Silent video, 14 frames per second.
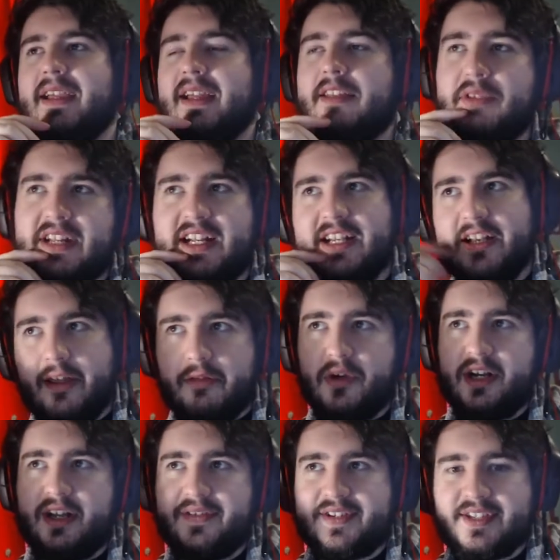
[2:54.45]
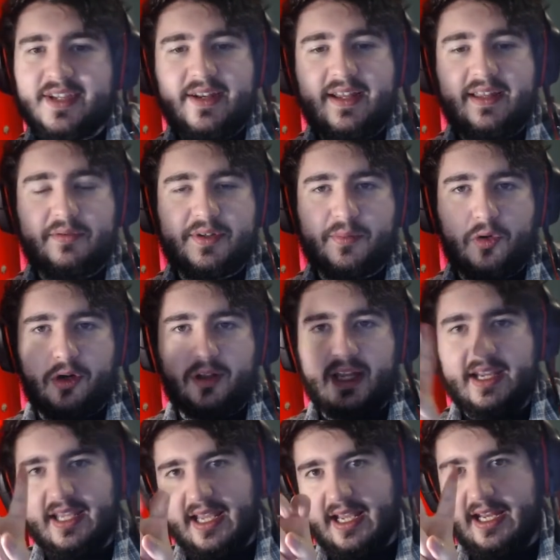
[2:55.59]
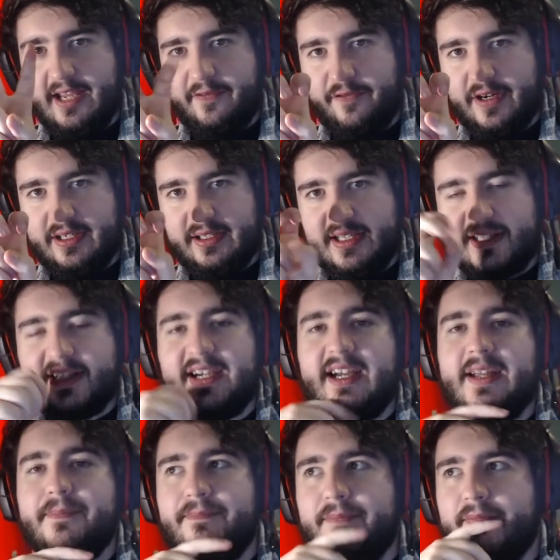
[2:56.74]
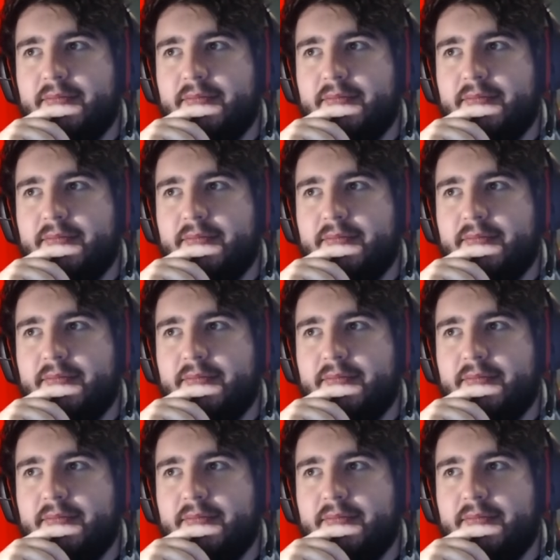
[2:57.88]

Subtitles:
And then we did another one on the Sunday that was more like NA friendly time,